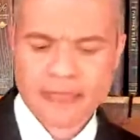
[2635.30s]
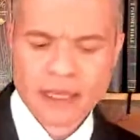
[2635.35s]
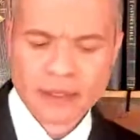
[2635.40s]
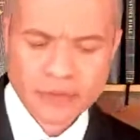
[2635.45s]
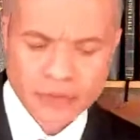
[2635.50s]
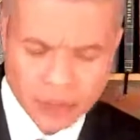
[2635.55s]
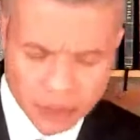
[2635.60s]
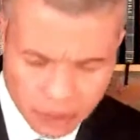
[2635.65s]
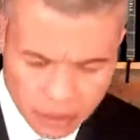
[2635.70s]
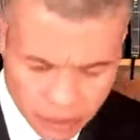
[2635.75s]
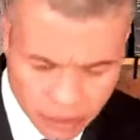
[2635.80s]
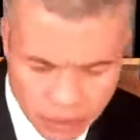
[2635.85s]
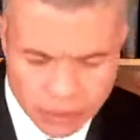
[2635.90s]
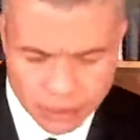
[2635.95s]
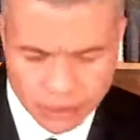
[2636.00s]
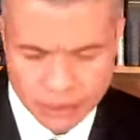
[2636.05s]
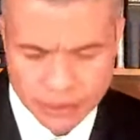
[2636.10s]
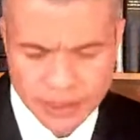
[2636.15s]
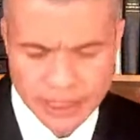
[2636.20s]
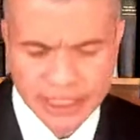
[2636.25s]
the
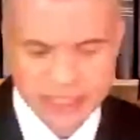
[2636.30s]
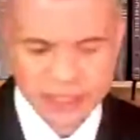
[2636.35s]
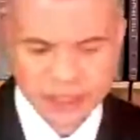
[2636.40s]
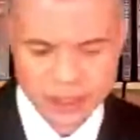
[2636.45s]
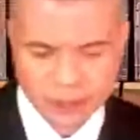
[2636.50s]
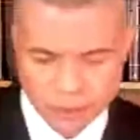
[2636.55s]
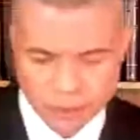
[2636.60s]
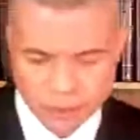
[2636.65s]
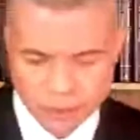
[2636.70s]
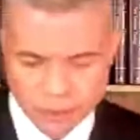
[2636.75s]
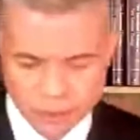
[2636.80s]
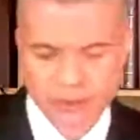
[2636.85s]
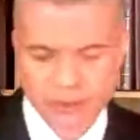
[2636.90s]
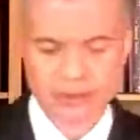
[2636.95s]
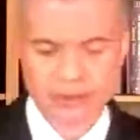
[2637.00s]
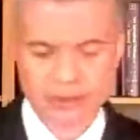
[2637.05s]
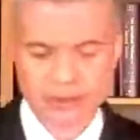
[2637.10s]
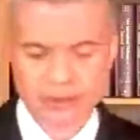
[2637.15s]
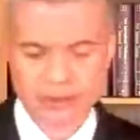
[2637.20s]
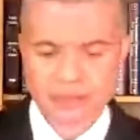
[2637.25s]
Lord is the one
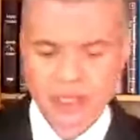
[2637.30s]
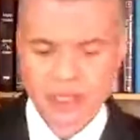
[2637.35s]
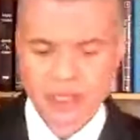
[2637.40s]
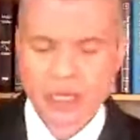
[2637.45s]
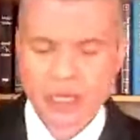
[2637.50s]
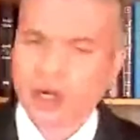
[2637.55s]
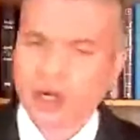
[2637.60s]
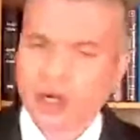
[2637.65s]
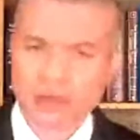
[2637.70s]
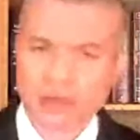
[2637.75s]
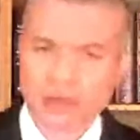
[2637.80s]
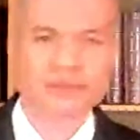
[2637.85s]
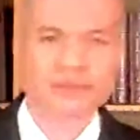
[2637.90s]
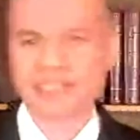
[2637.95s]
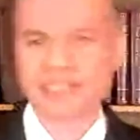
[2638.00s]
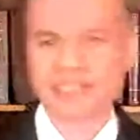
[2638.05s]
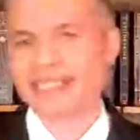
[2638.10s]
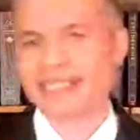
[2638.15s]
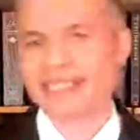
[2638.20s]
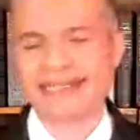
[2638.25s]
who holds
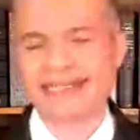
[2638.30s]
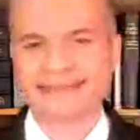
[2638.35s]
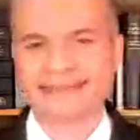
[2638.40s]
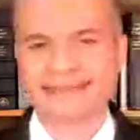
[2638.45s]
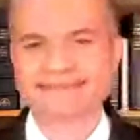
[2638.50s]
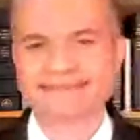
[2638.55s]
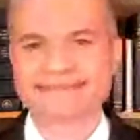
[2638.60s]
his hand.